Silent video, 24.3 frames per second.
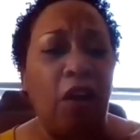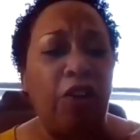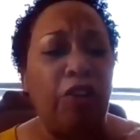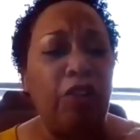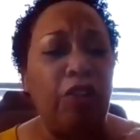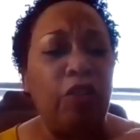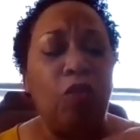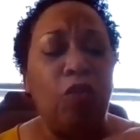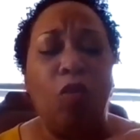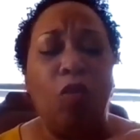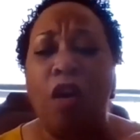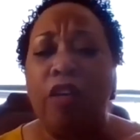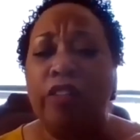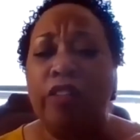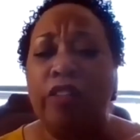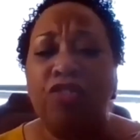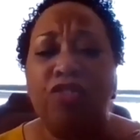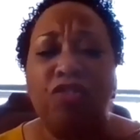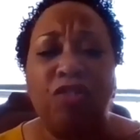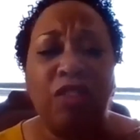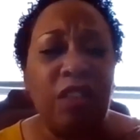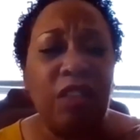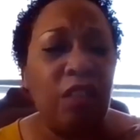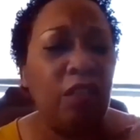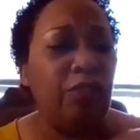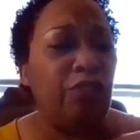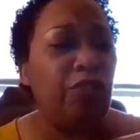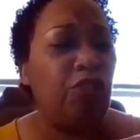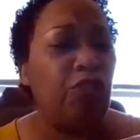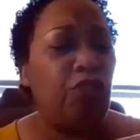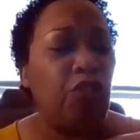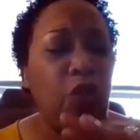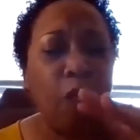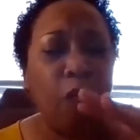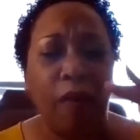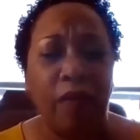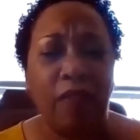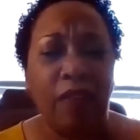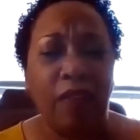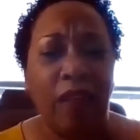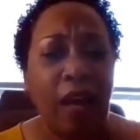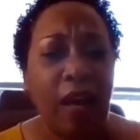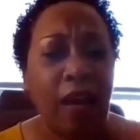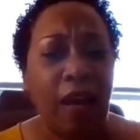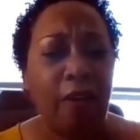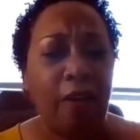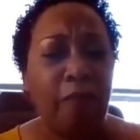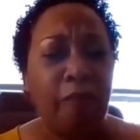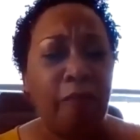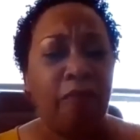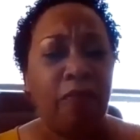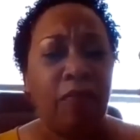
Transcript: are you all still doing that?